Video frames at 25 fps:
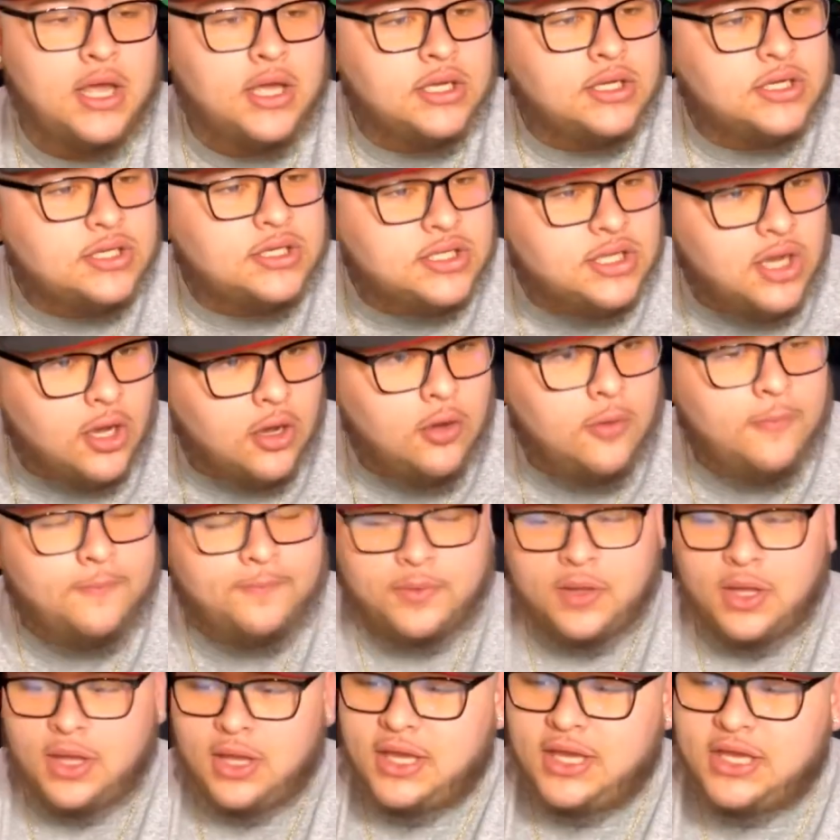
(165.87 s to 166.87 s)
So
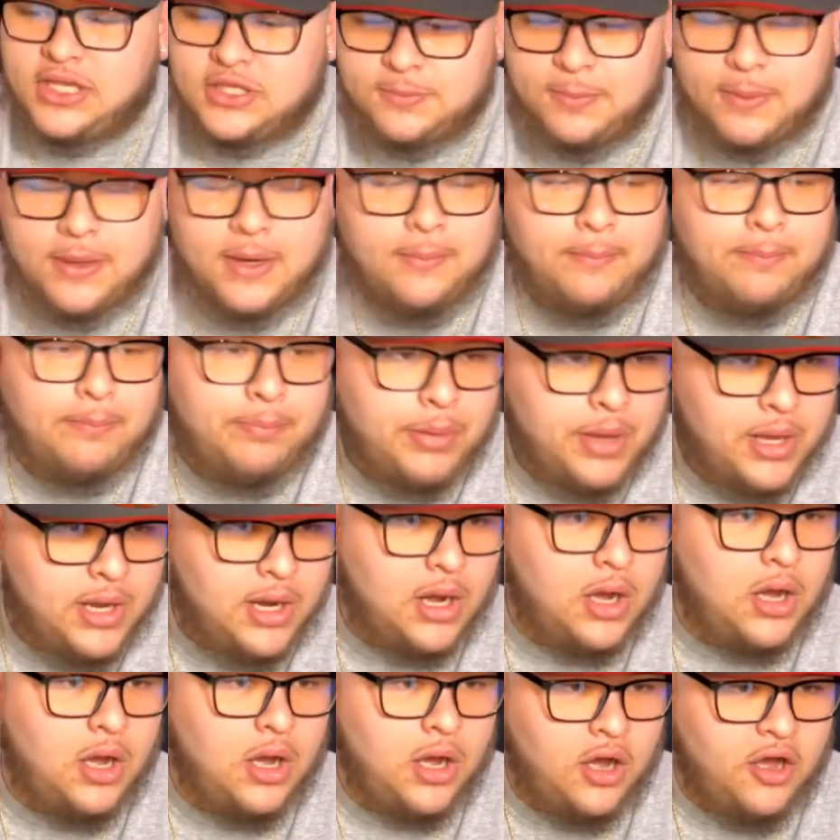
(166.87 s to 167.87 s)
he's been a bit
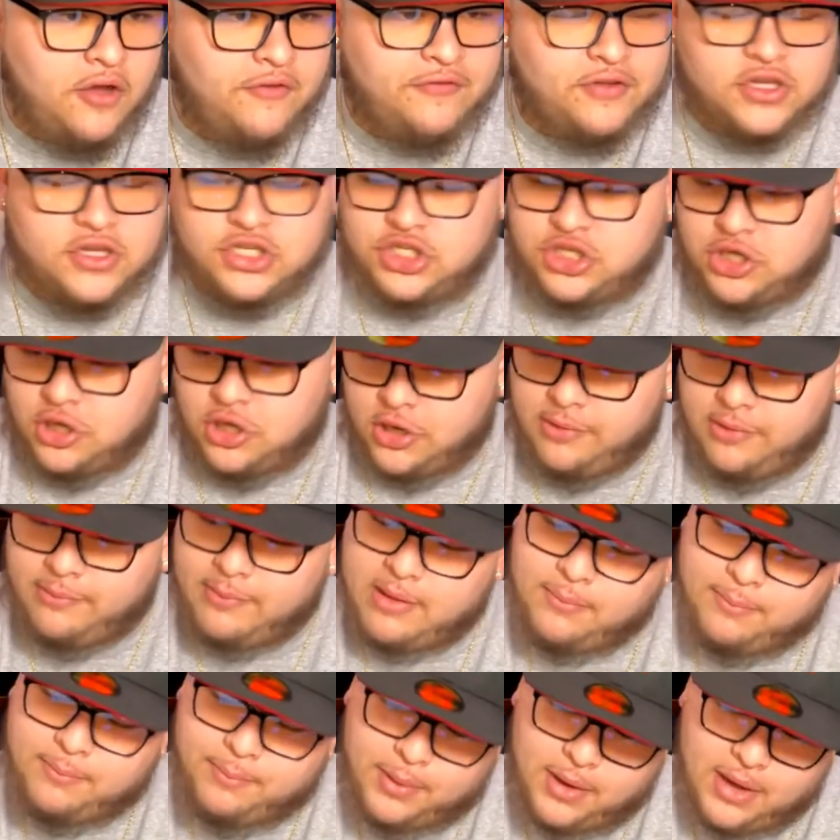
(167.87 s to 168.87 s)
of a
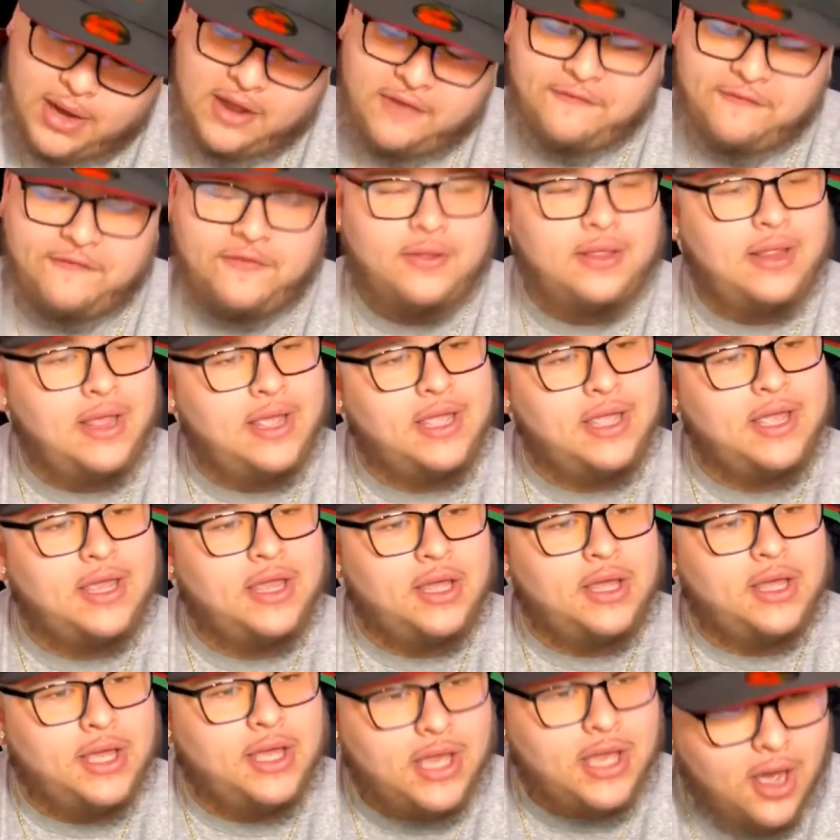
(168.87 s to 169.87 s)
journeyman, but I feel like
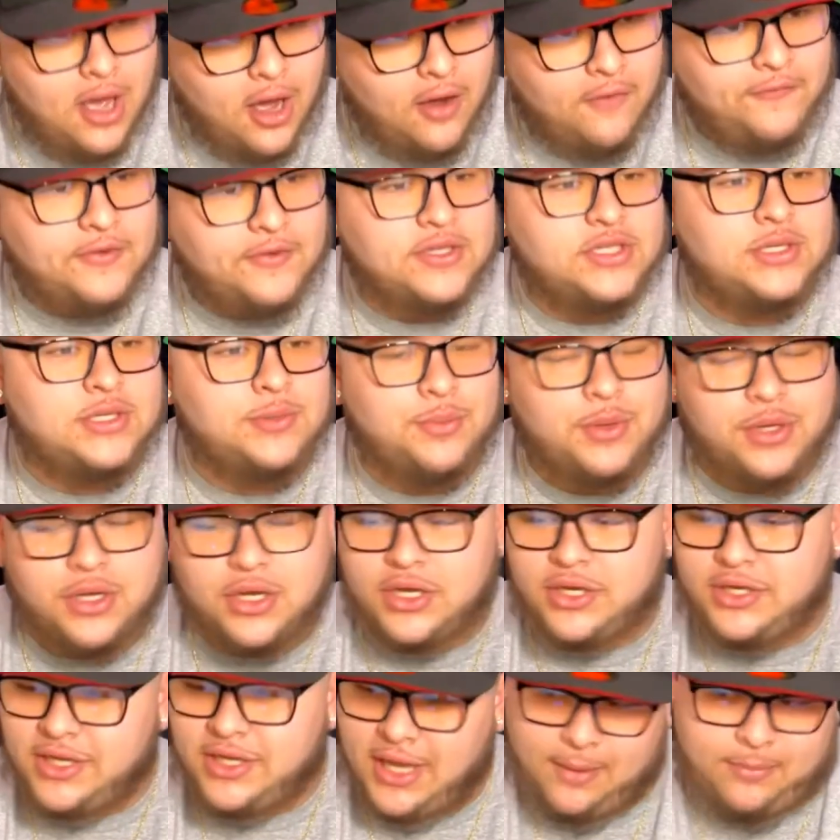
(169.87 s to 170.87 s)
he offers some
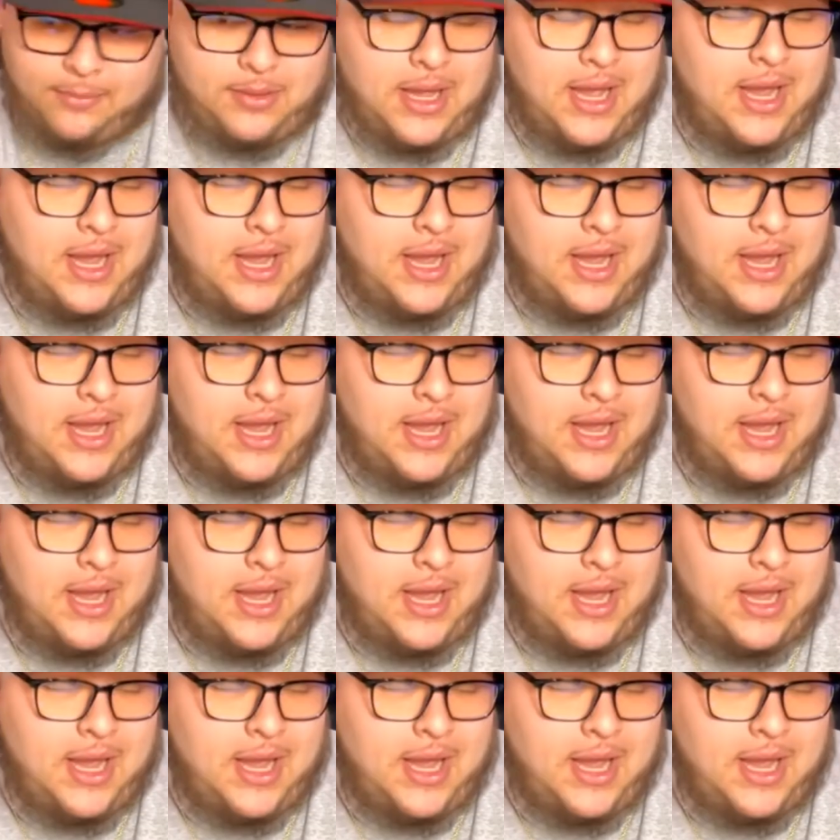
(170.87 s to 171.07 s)
good depth.